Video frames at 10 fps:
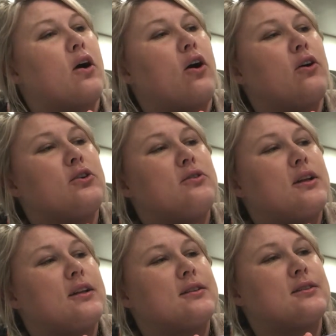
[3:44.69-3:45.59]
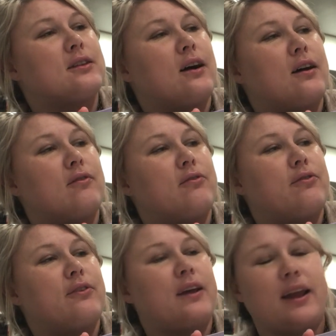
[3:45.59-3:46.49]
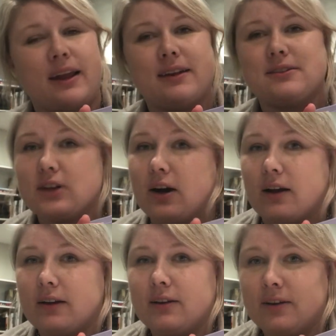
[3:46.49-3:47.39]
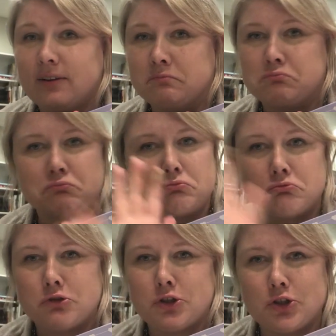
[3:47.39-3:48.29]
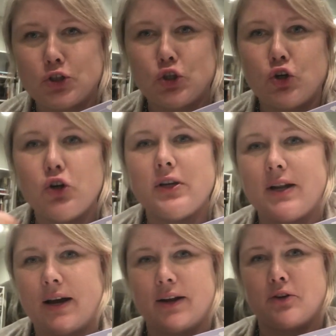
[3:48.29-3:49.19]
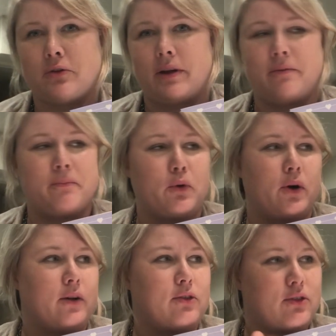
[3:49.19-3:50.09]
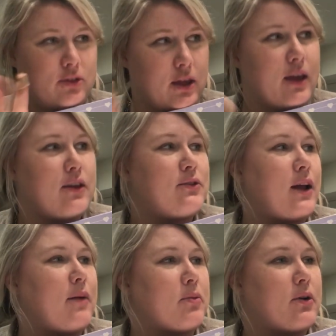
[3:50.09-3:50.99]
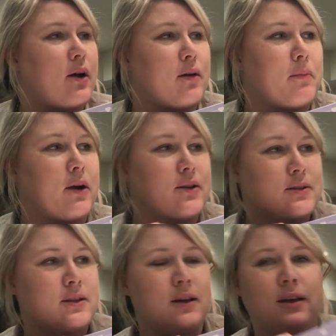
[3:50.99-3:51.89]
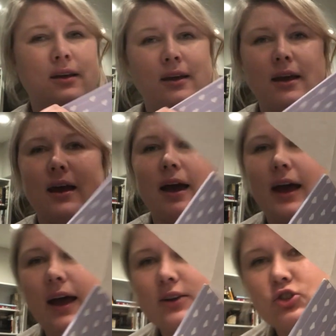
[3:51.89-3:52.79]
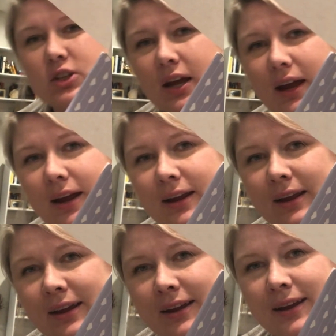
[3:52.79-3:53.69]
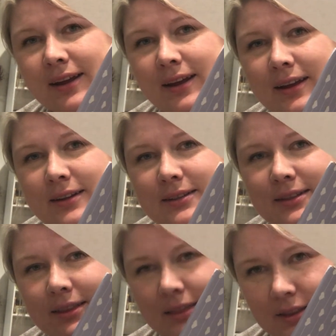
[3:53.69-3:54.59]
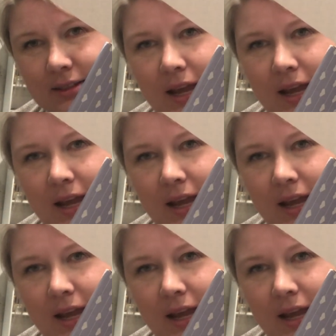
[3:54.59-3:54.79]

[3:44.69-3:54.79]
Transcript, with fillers: All you need is love and a dog. Could not agree more. Thank you, Dapper Dog Box. Hashtag the